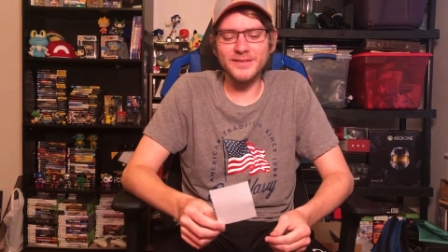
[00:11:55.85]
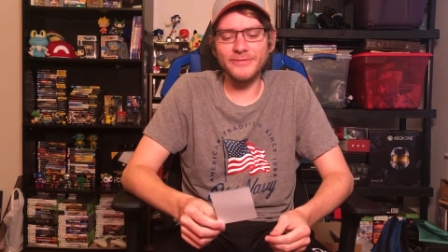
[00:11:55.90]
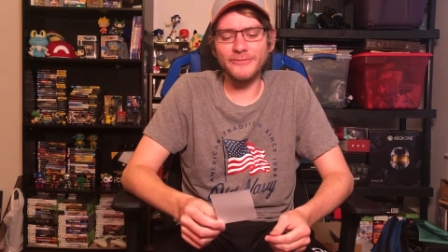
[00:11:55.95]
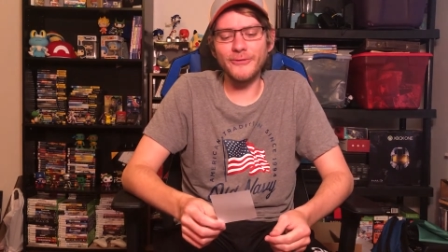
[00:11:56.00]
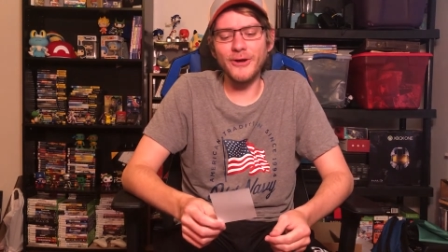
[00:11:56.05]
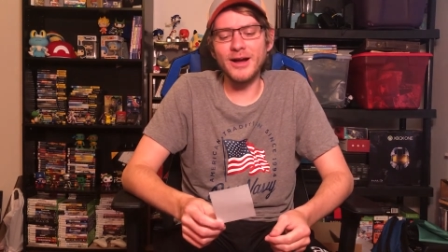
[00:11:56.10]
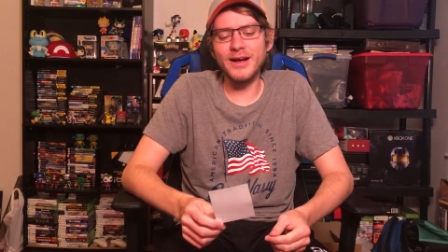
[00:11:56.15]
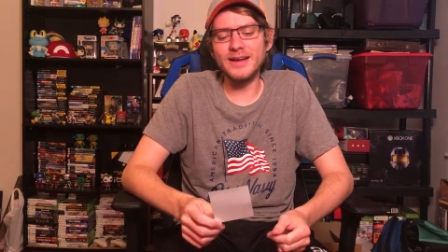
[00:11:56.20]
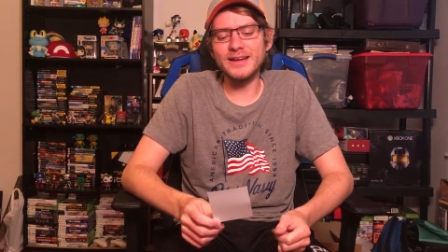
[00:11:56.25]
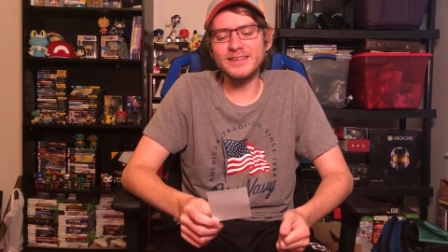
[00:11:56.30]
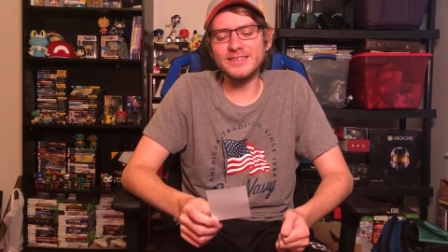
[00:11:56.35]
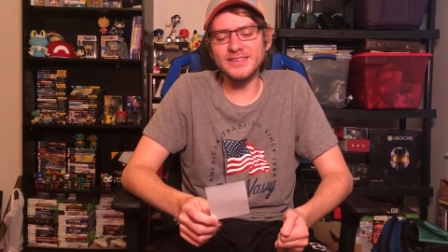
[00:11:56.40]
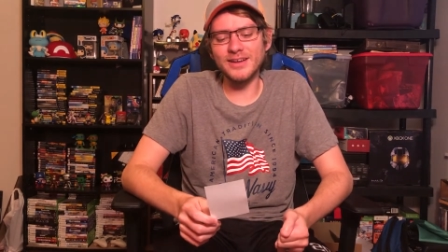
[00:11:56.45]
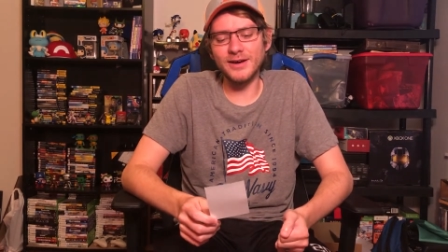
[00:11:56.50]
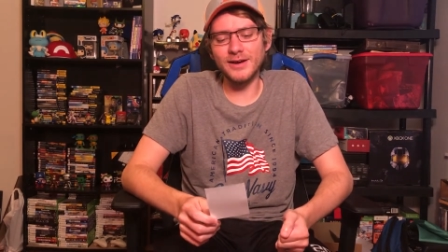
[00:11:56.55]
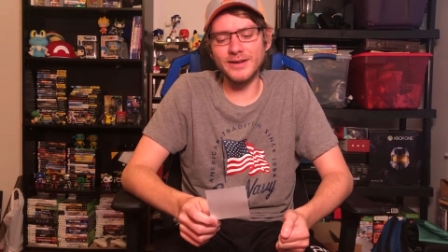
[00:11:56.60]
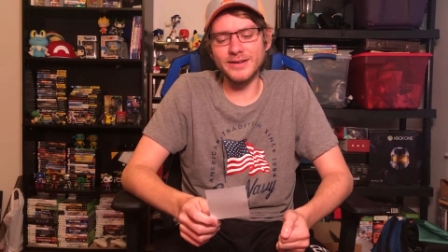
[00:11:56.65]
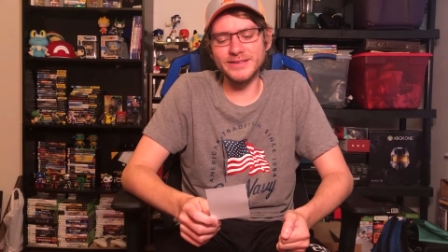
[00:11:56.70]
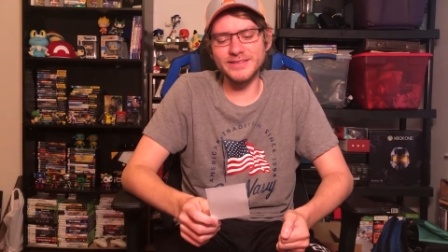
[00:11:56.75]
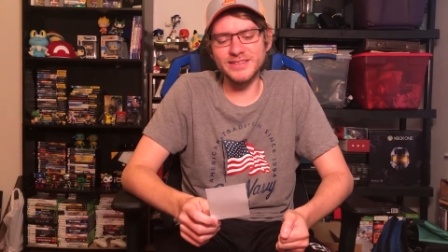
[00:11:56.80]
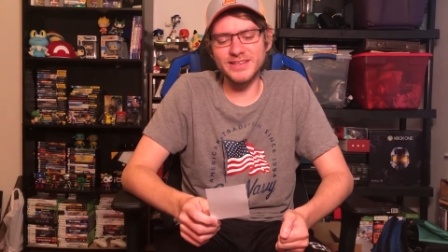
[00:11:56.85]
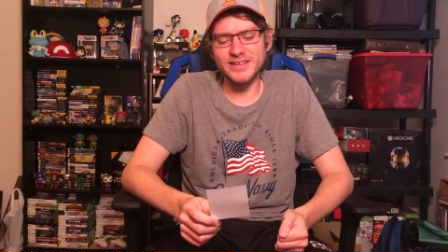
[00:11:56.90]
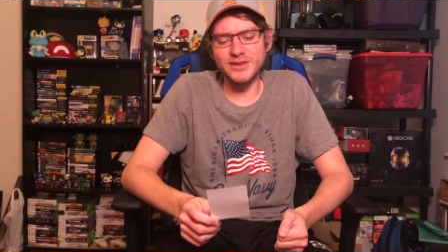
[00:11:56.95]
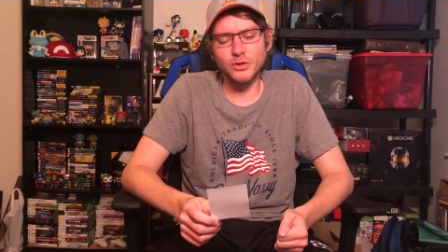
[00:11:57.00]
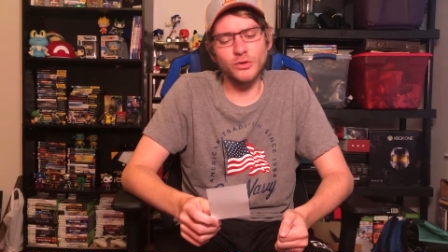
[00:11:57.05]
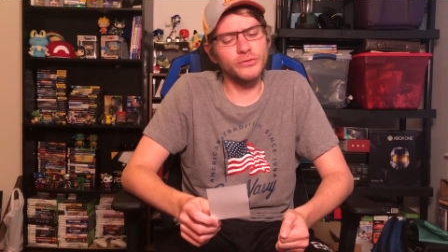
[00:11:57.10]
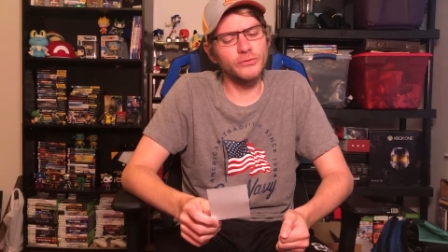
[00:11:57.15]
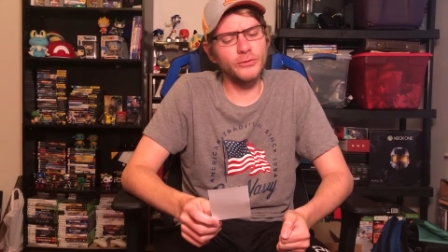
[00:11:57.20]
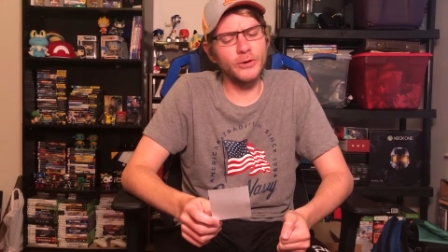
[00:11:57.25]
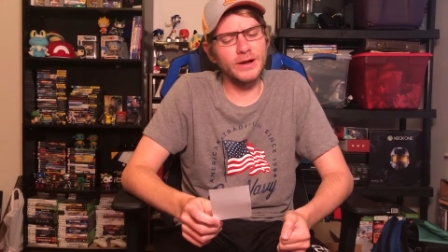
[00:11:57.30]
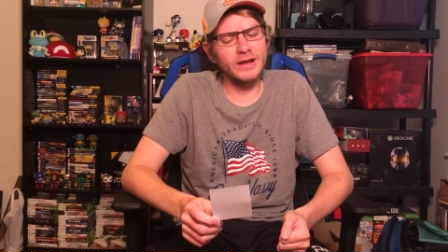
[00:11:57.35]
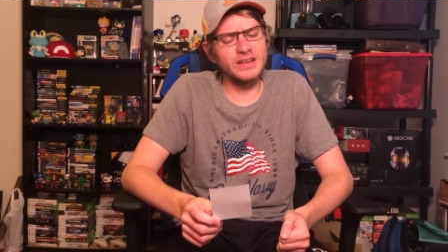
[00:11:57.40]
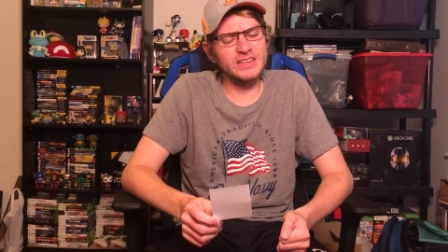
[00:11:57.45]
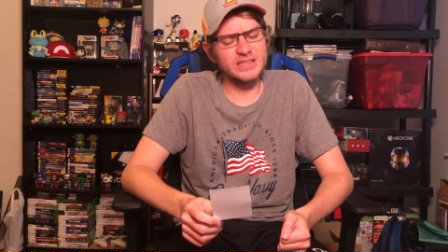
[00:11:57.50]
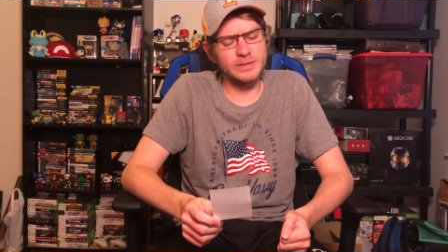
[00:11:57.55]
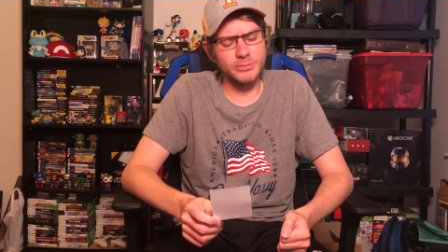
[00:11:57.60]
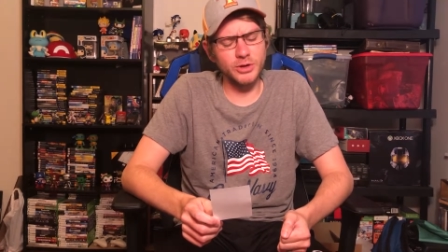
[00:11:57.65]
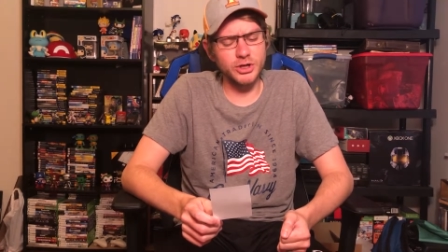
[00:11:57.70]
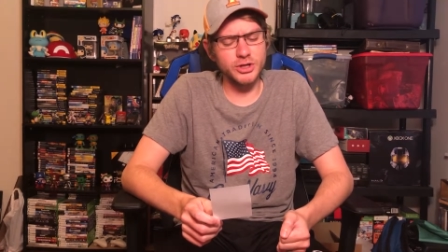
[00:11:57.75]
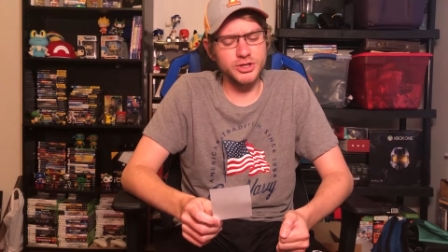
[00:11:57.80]
Fry's Odyssey, or Phrase,
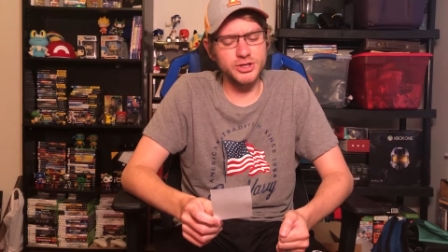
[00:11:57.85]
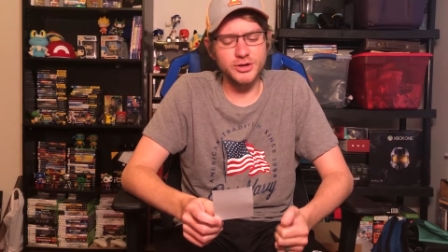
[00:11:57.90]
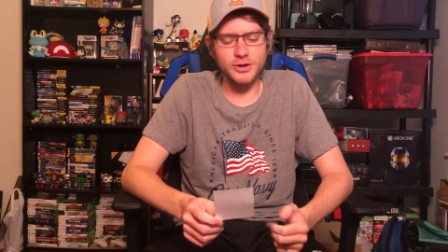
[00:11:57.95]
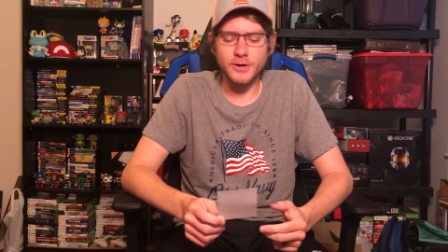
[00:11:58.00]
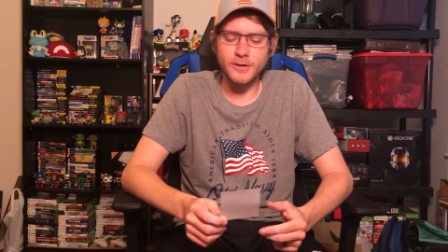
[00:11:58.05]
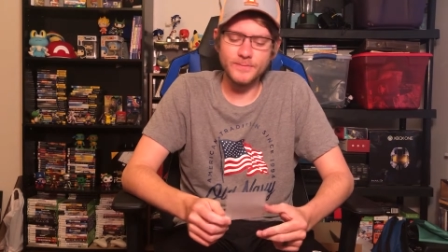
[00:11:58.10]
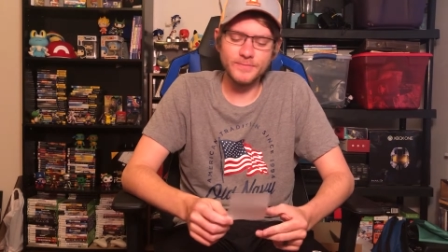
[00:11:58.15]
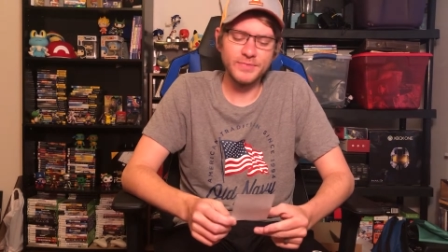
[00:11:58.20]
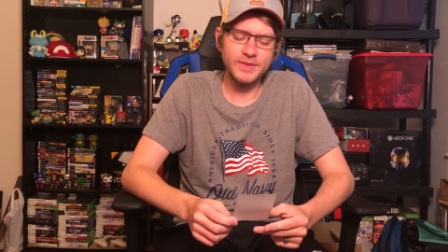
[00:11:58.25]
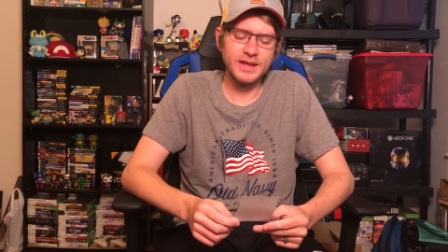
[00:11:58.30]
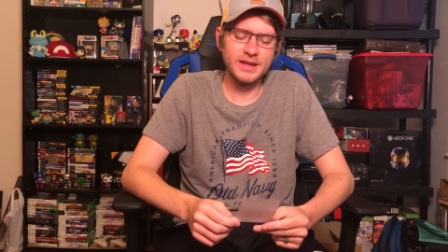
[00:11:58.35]
I'm not sure,